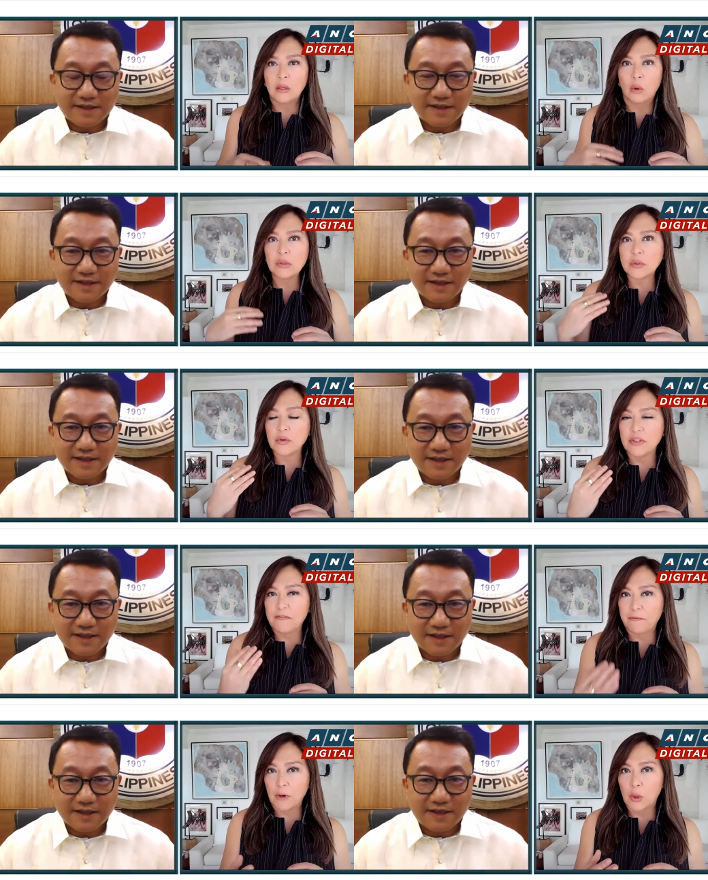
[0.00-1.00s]
Speaker 1: goes to the
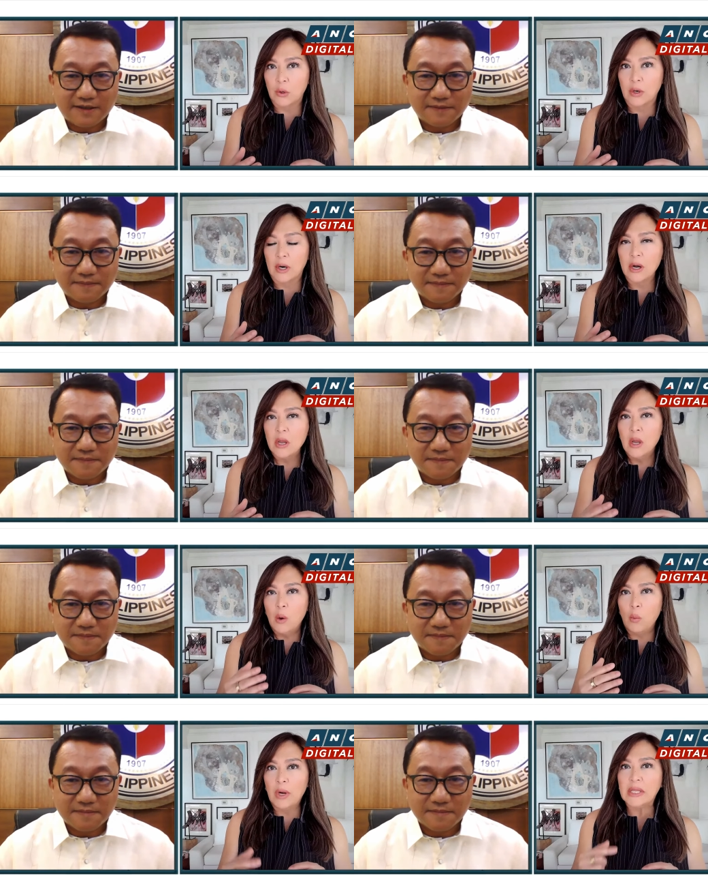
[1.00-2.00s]
floor.
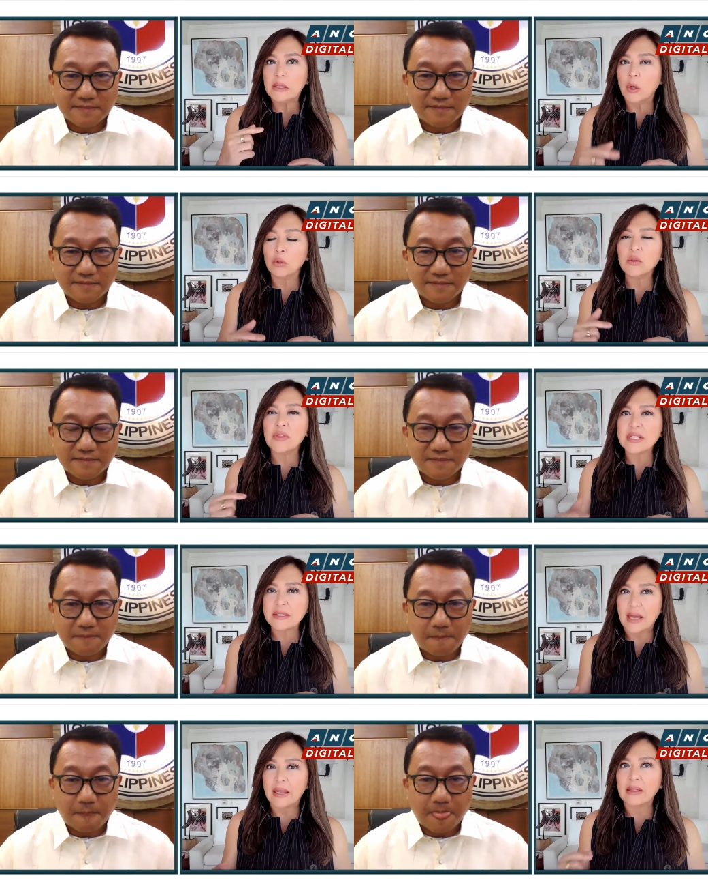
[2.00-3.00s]
Will it go to the
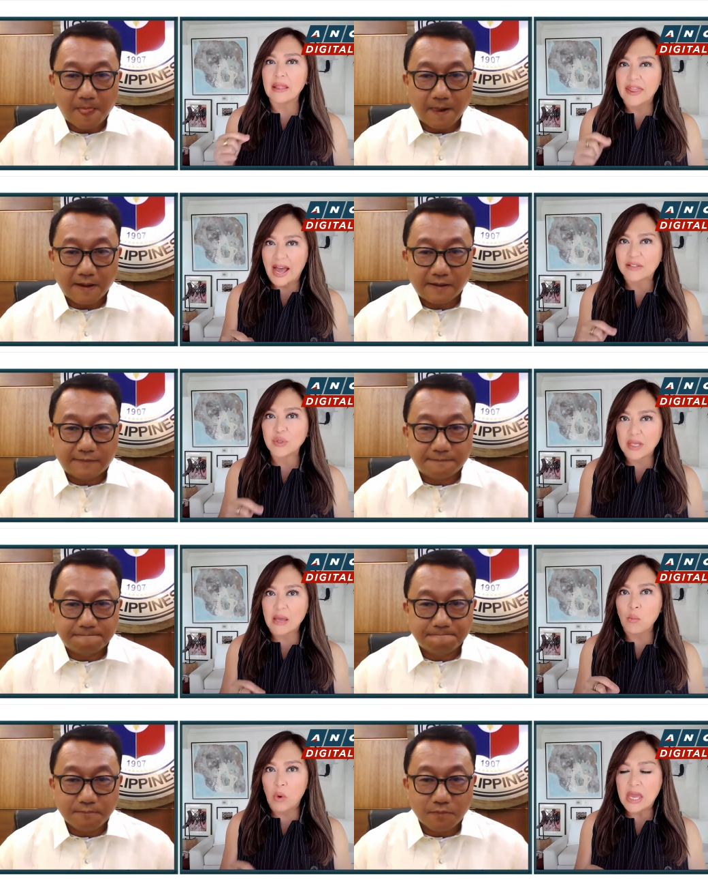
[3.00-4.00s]
Senate that same
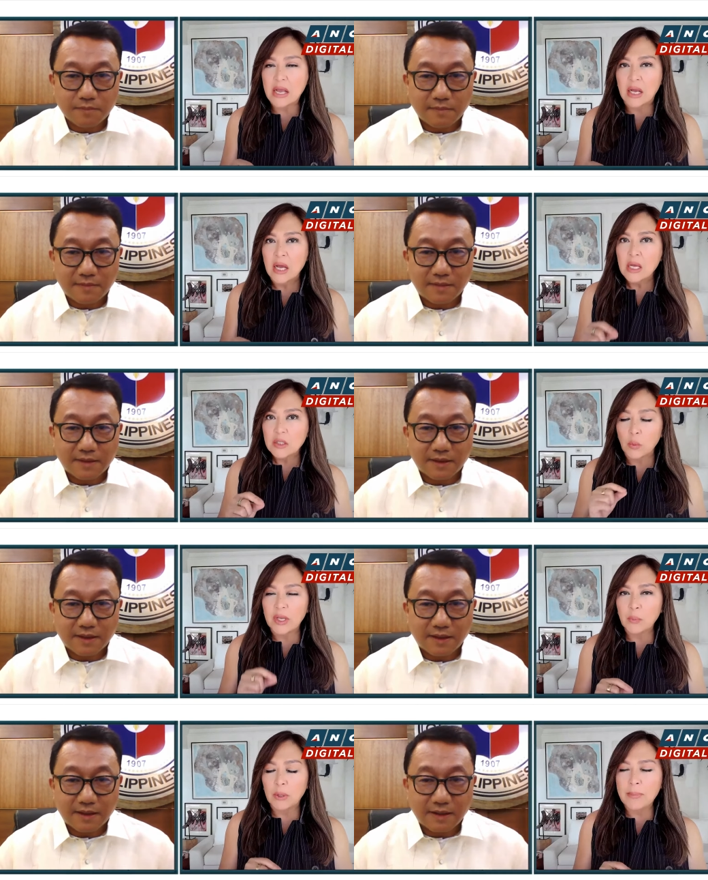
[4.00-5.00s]
week? So it
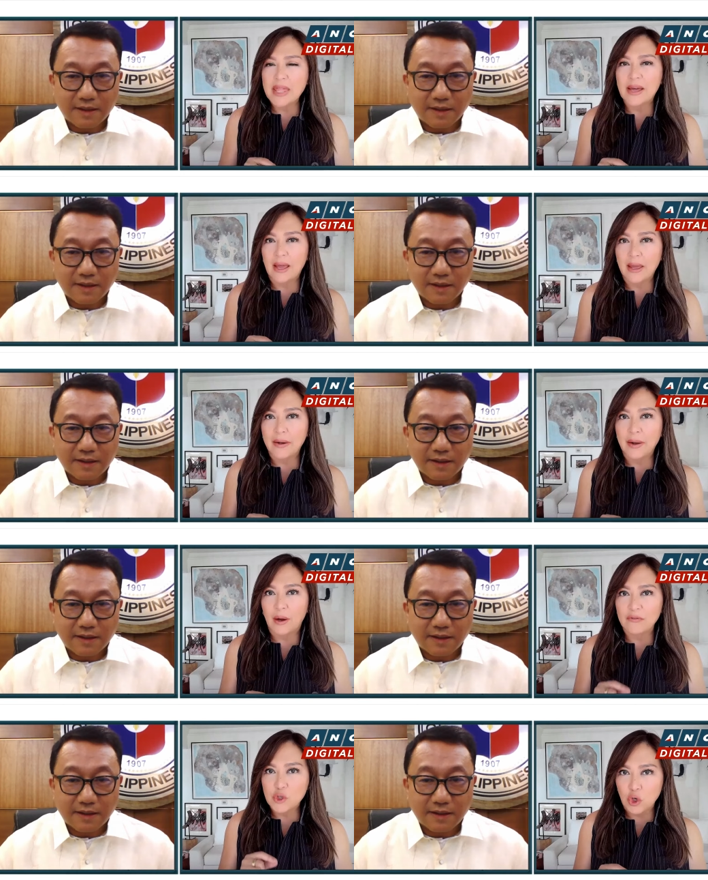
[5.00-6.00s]
will be the end of
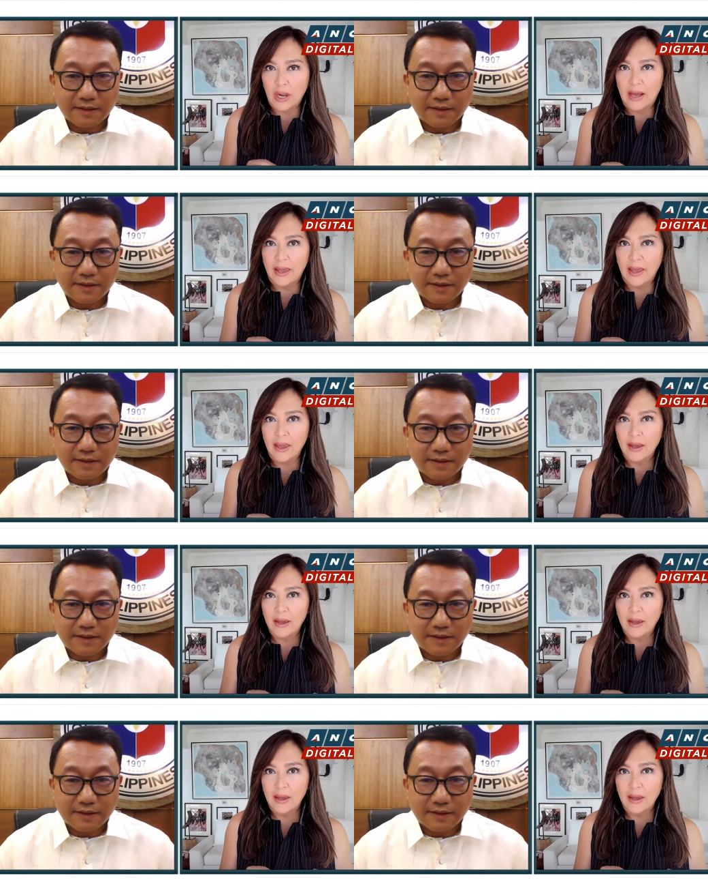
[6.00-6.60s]
July.